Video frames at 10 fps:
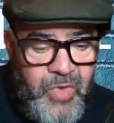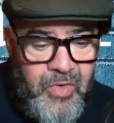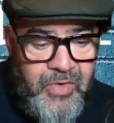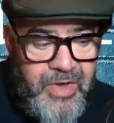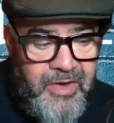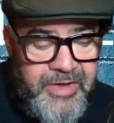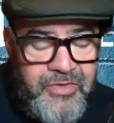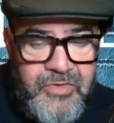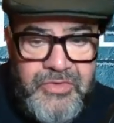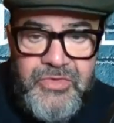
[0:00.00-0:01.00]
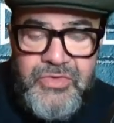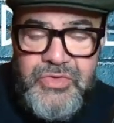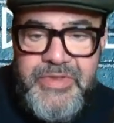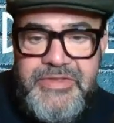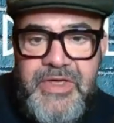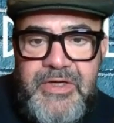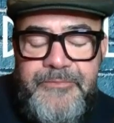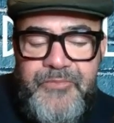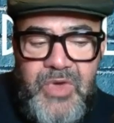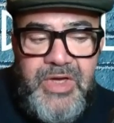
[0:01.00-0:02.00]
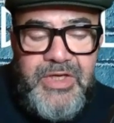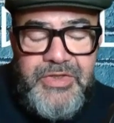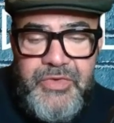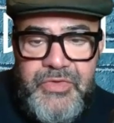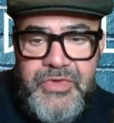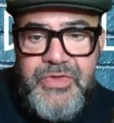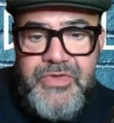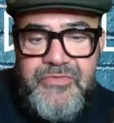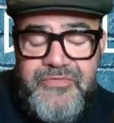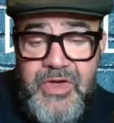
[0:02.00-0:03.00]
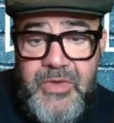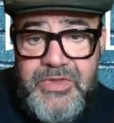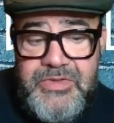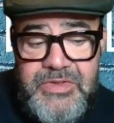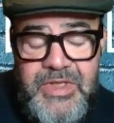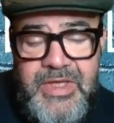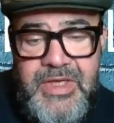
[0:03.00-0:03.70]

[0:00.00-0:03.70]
or a like on Twitter. You can follow us